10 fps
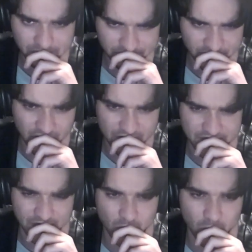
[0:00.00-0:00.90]

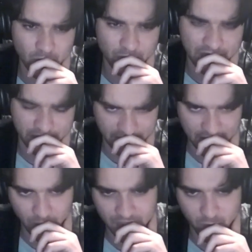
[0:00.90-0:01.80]
here, we
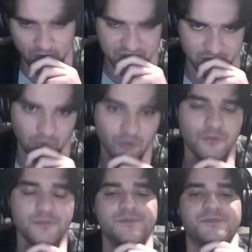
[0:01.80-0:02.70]
can waste the move.
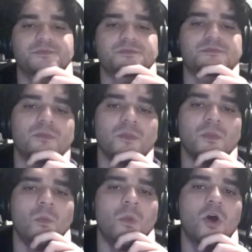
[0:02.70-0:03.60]

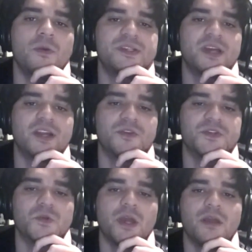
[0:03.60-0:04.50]
He's got to go this
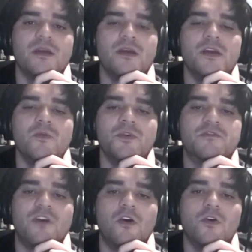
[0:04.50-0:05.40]
way. We just
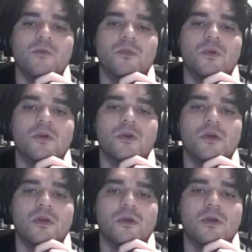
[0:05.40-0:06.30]
follow him.
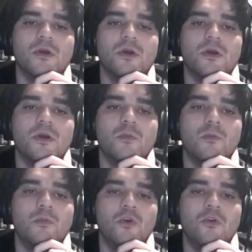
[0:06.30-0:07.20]

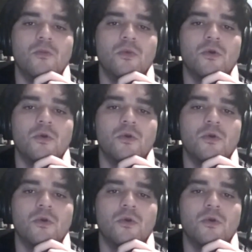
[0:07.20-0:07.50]
Boom.